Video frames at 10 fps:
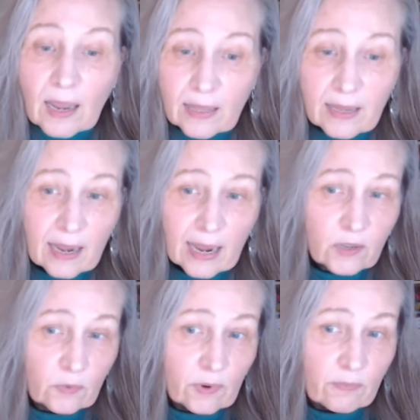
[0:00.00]
And the
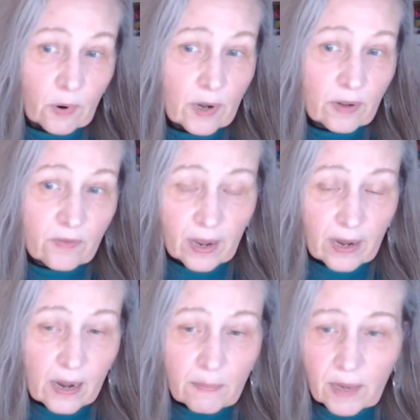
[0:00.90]
cats were boarded for
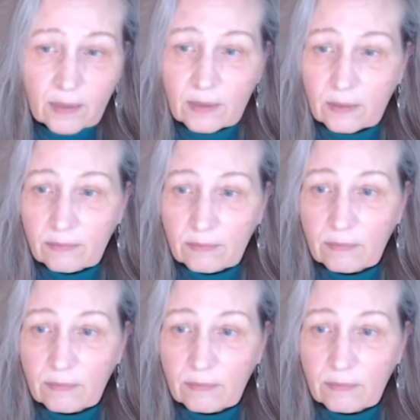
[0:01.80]
like 8 months.